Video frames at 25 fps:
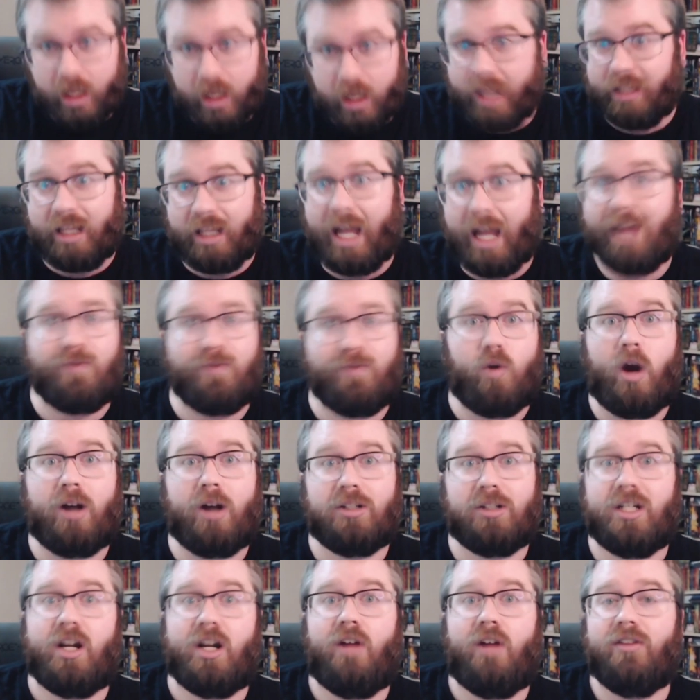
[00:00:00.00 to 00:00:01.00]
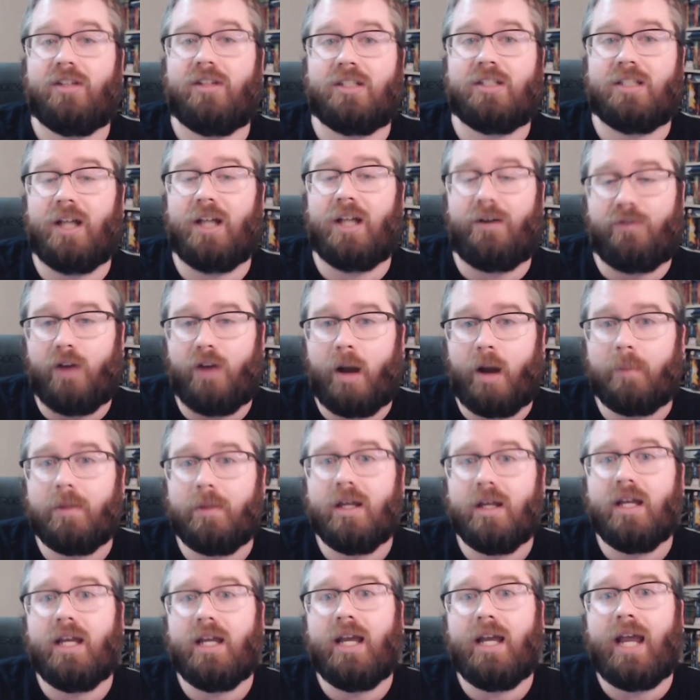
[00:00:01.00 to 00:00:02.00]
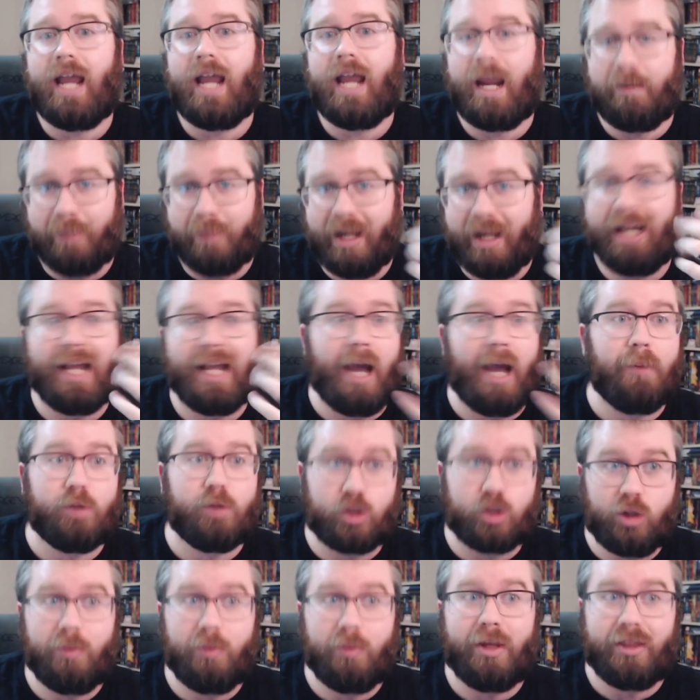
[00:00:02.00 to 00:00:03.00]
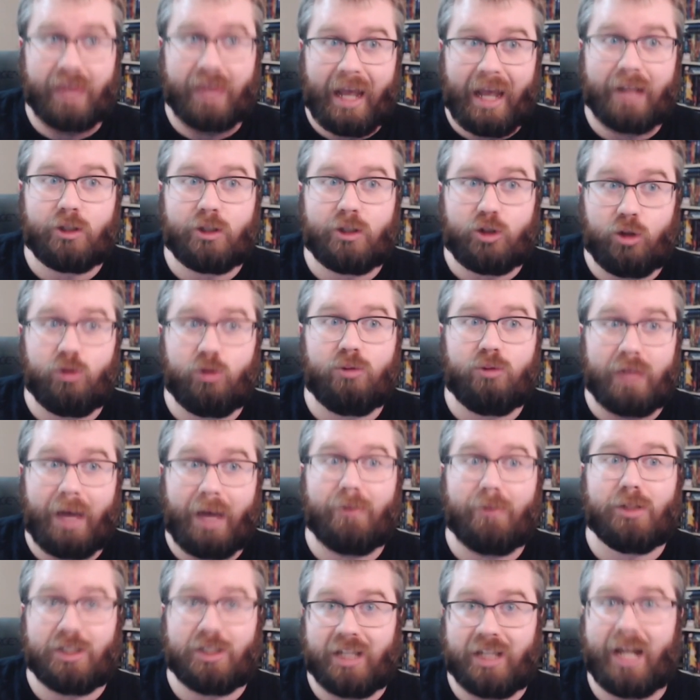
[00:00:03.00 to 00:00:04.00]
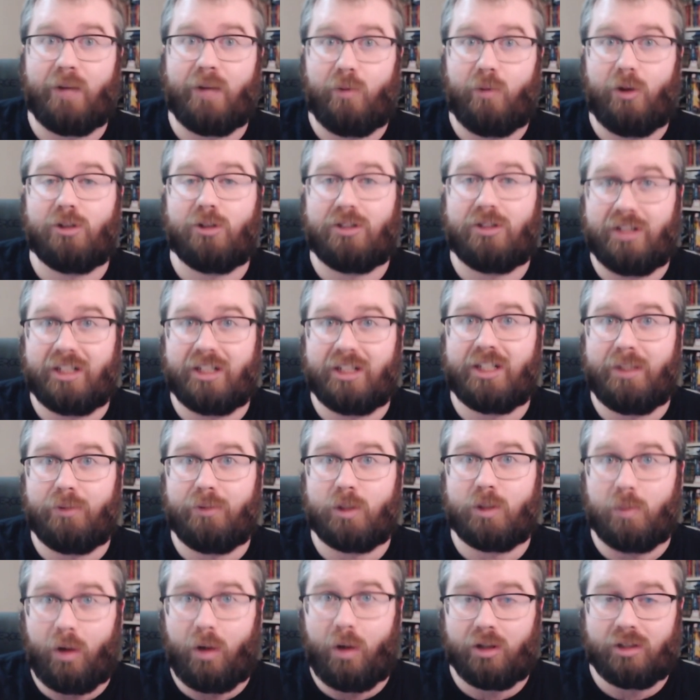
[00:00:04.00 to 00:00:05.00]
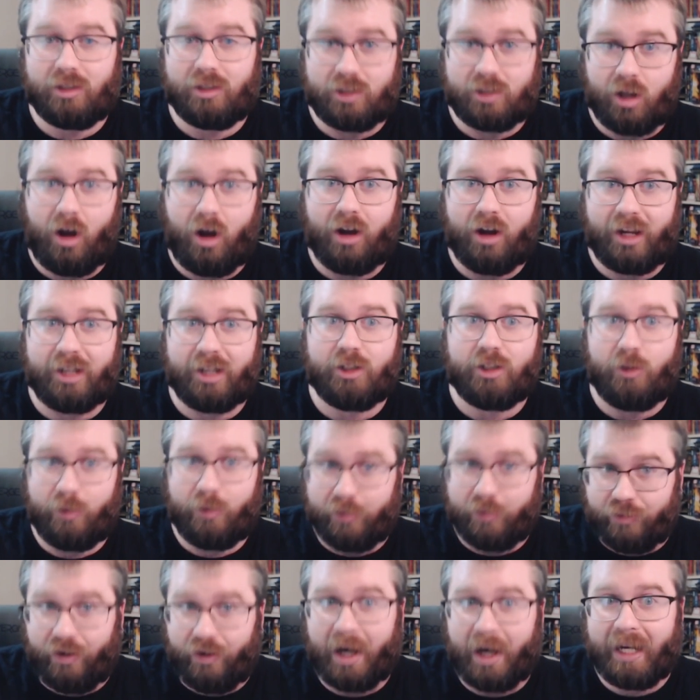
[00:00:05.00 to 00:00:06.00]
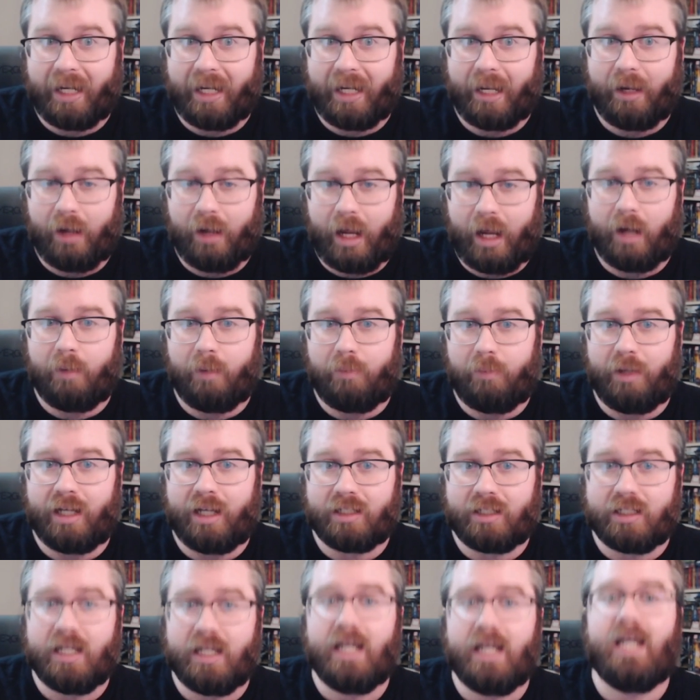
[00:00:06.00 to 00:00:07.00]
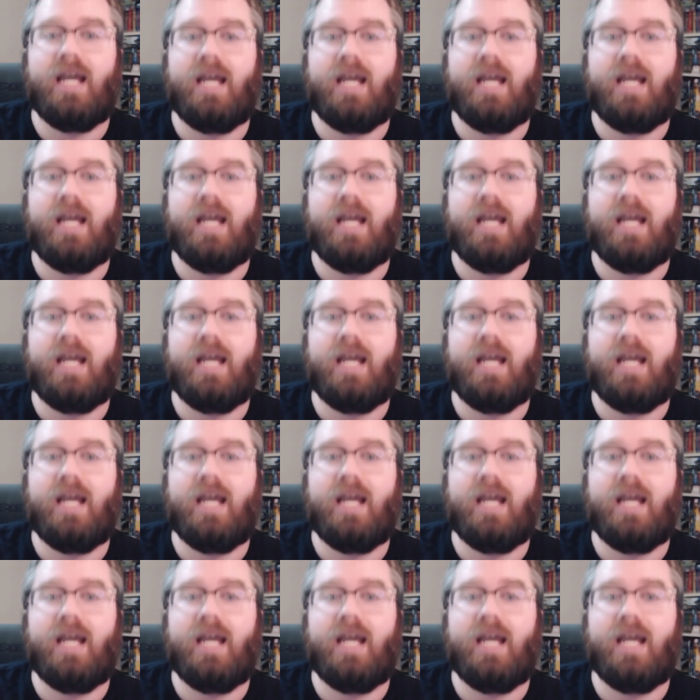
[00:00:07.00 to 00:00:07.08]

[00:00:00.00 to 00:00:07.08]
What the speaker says: And Livewire set all this stuff up. and meeting. I'm assuming that was Slade Wilson that she was talking to and fighting at a bit.